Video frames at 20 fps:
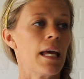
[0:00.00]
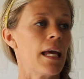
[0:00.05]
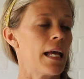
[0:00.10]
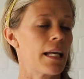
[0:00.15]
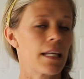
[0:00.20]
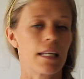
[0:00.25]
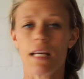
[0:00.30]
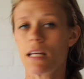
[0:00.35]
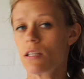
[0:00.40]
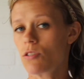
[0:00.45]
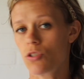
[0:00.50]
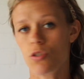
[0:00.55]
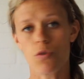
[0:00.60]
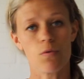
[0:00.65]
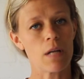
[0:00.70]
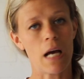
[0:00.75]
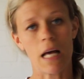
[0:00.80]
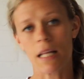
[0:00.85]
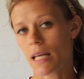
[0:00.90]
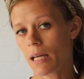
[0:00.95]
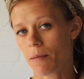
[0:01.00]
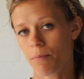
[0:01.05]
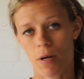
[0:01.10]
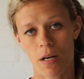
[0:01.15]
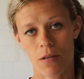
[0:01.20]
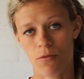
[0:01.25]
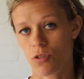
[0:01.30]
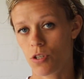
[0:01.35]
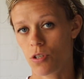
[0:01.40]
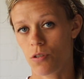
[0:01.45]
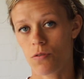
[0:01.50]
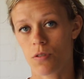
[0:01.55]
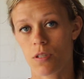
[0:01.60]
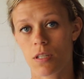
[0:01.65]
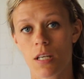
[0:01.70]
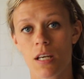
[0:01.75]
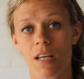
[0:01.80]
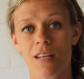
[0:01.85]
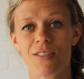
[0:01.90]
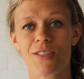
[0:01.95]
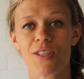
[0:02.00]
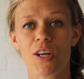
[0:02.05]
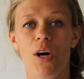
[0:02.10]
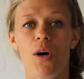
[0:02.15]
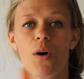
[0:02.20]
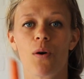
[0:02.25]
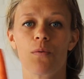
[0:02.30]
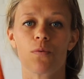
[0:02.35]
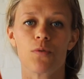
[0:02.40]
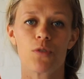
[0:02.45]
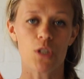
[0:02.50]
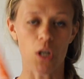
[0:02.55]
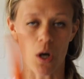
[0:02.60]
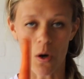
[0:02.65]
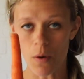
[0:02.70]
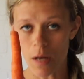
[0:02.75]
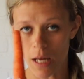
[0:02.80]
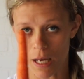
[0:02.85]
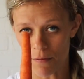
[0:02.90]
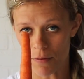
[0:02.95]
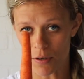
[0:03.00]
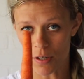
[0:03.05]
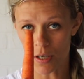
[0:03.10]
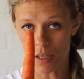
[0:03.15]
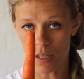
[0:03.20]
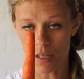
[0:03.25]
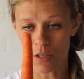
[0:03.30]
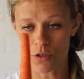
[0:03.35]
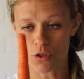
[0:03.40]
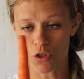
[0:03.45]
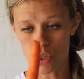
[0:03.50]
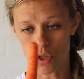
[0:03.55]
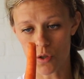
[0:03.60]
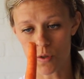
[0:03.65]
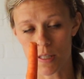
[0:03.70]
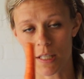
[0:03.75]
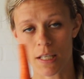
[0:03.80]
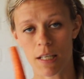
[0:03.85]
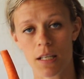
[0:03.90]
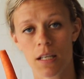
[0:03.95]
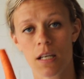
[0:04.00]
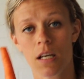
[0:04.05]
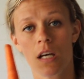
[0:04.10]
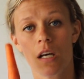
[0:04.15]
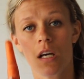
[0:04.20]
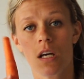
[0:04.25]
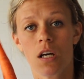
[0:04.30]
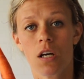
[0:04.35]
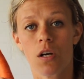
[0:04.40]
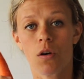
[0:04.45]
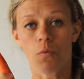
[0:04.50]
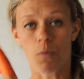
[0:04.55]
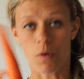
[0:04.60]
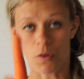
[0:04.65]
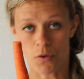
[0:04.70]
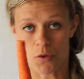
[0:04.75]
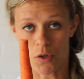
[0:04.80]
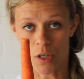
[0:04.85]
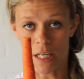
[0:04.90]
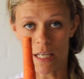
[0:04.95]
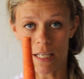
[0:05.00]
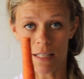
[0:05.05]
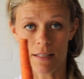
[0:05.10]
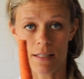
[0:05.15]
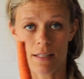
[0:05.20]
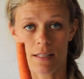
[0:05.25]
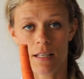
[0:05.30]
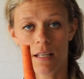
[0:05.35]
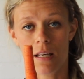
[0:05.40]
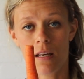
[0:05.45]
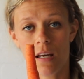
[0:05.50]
And kids do not like brown juice. So don't ever juice it with greens.